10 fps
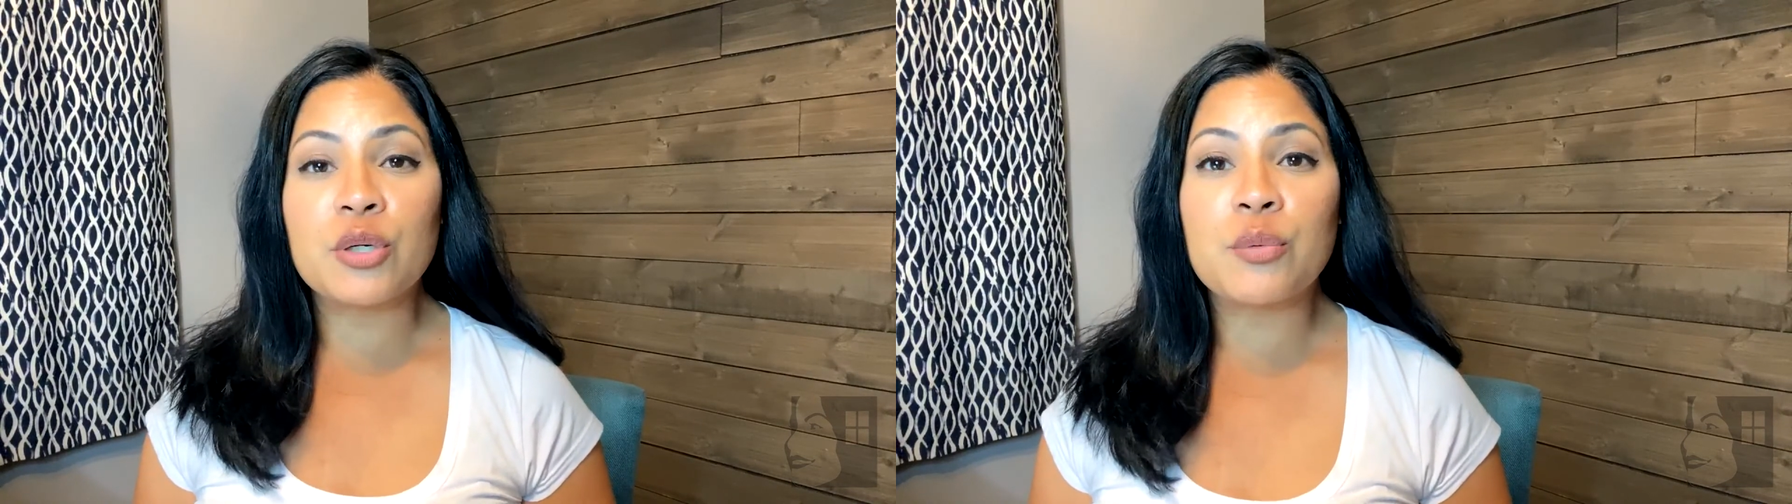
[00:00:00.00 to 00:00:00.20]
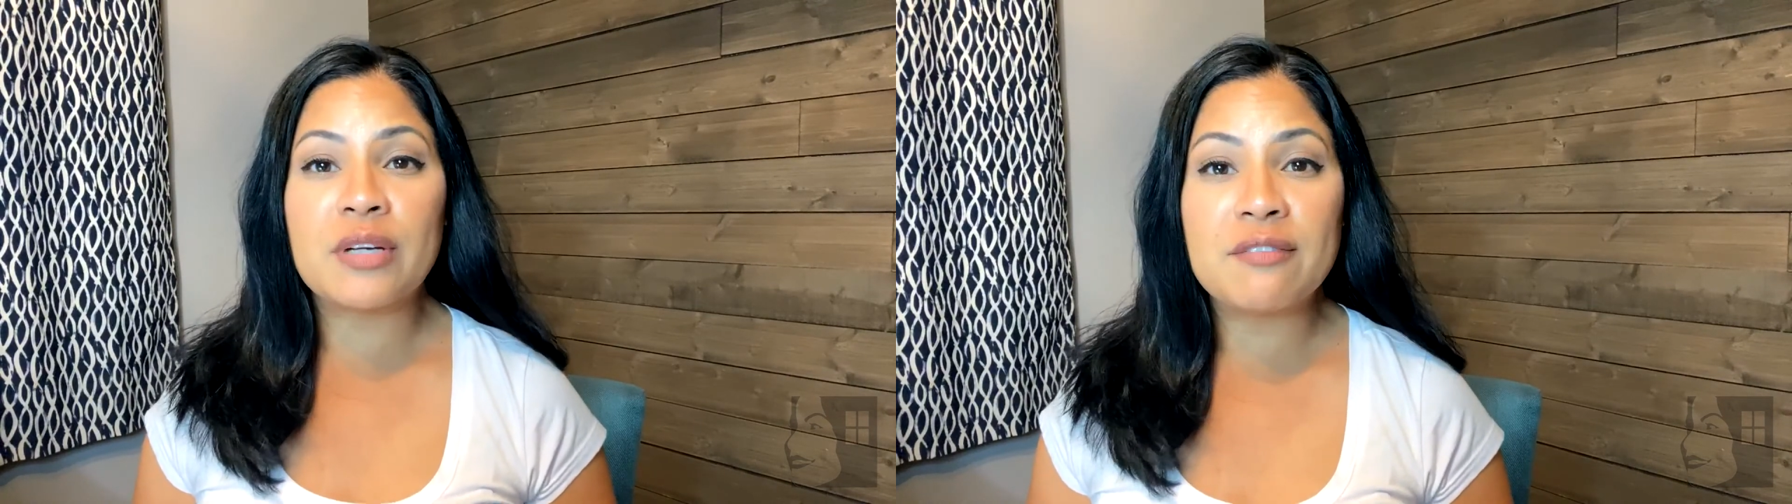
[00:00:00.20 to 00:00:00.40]

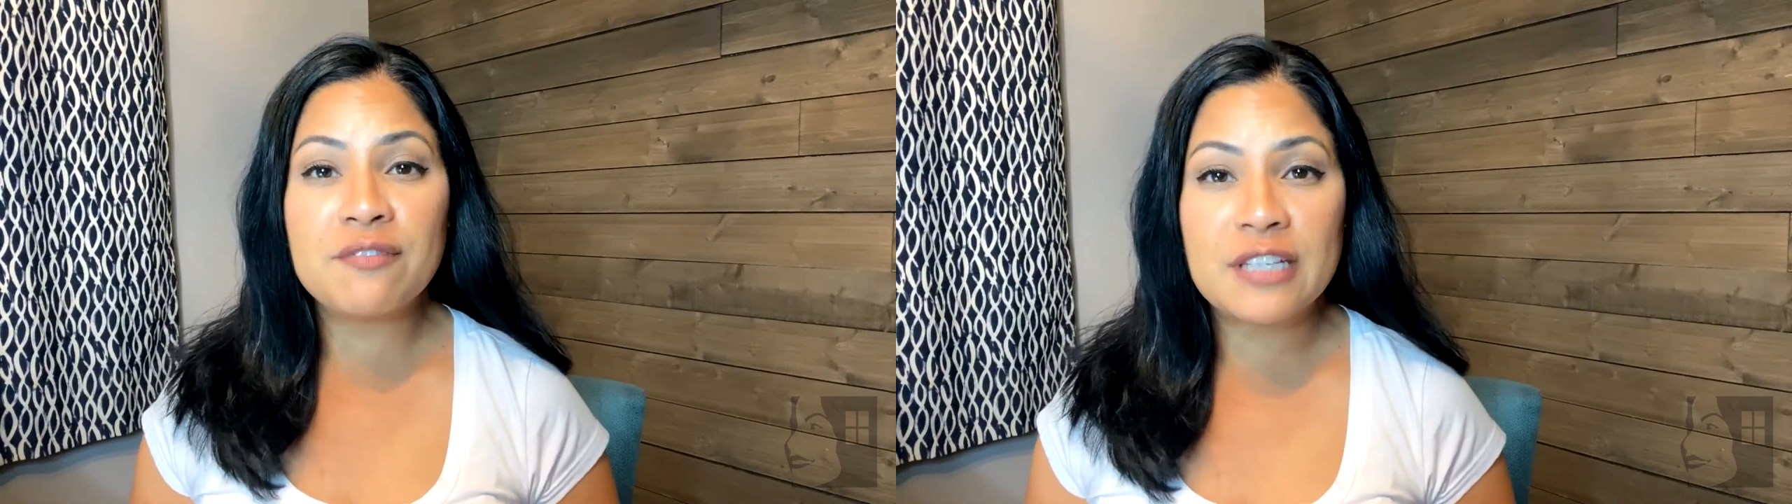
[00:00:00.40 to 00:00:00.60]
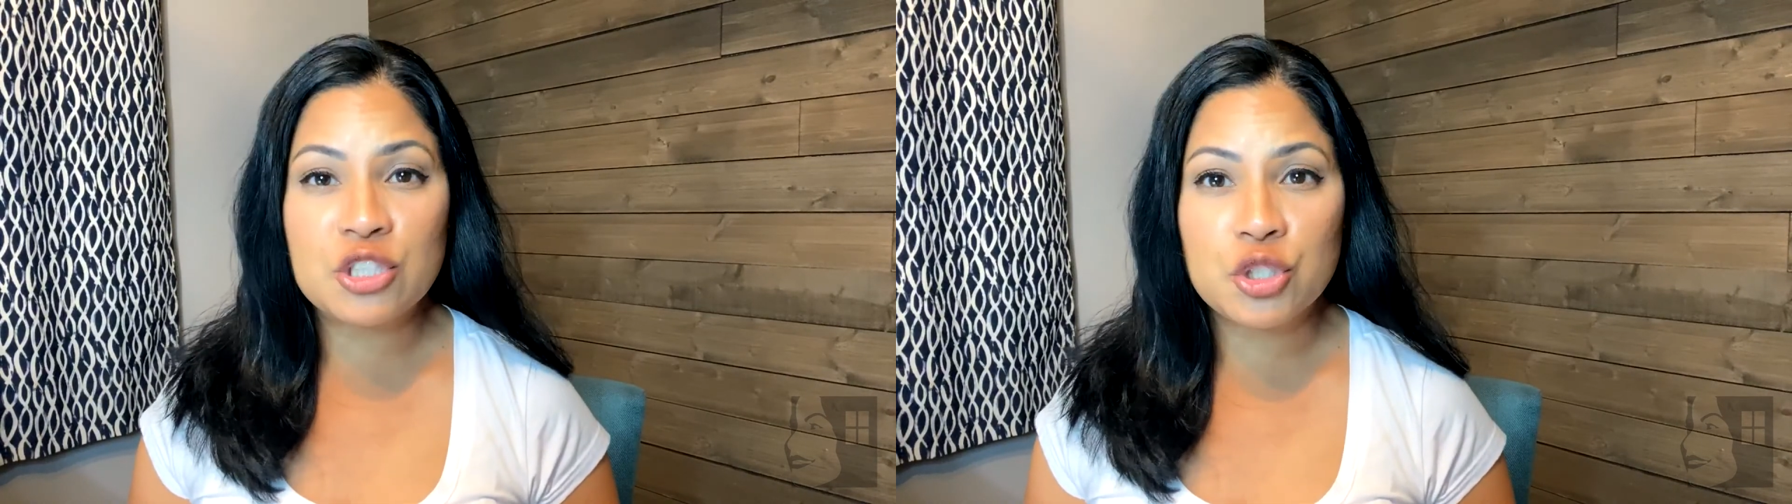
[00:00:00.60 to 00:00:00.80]
green
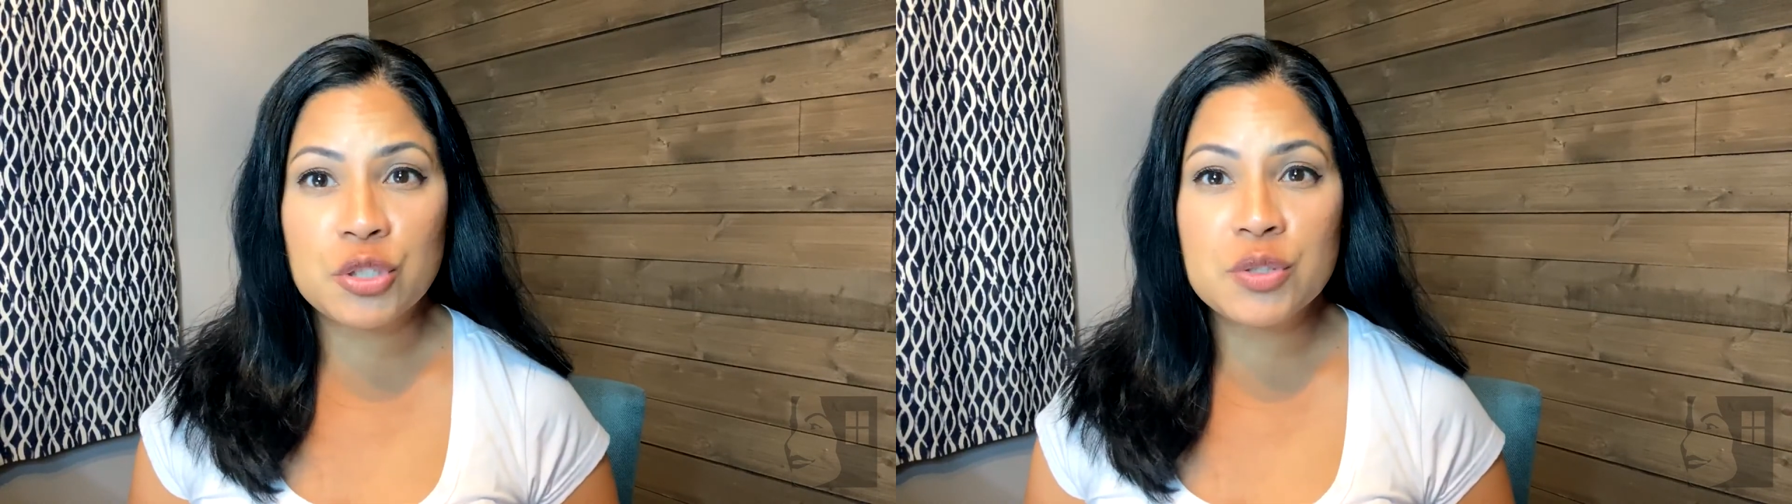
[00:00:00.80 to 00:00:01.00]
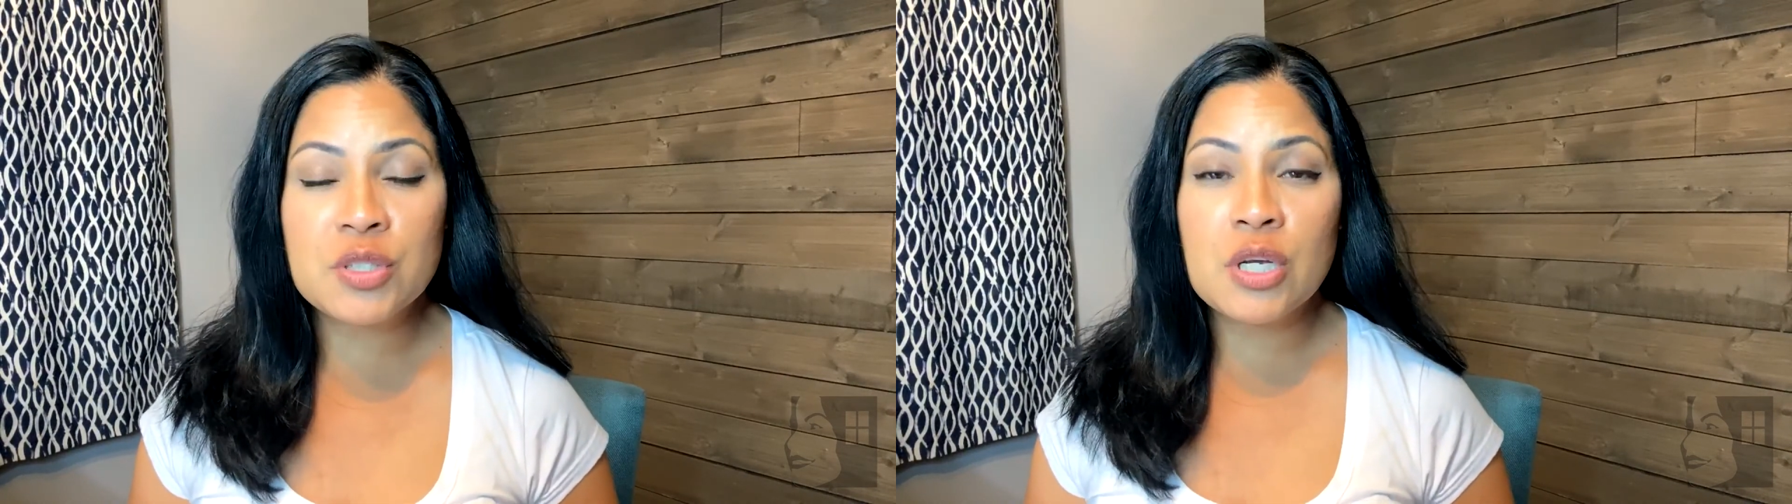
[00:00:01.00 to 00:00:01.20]

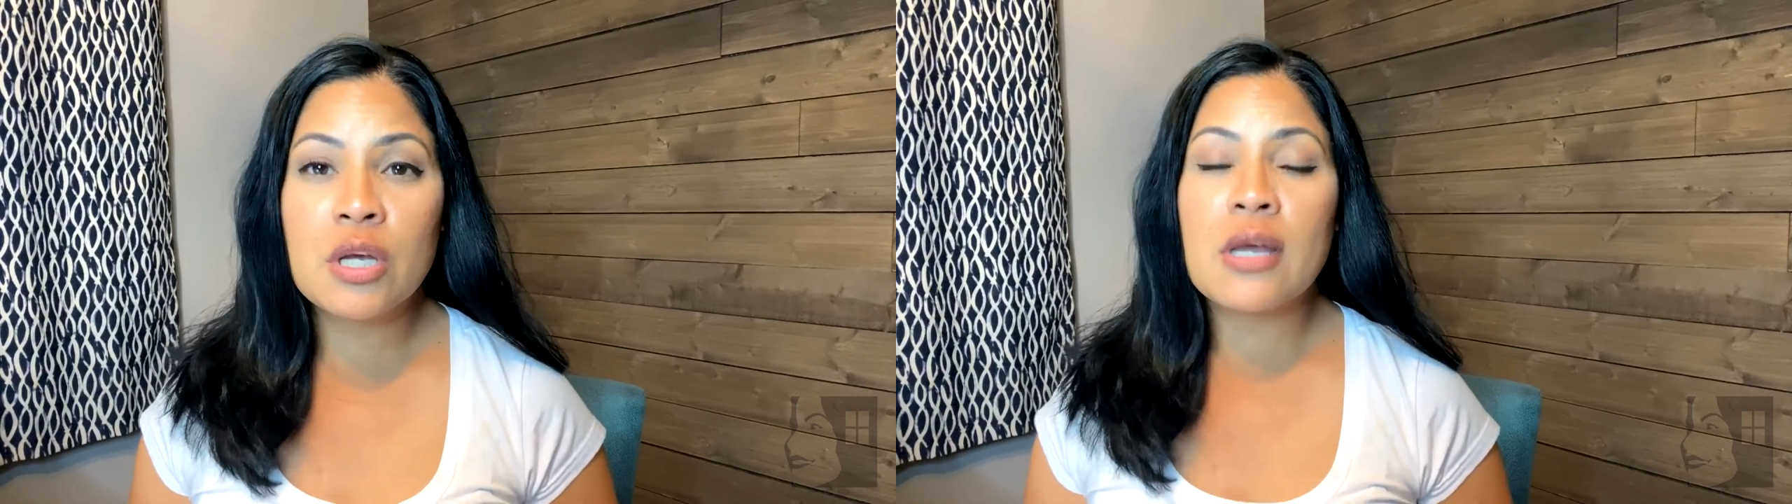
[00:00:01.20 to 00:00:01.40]
features,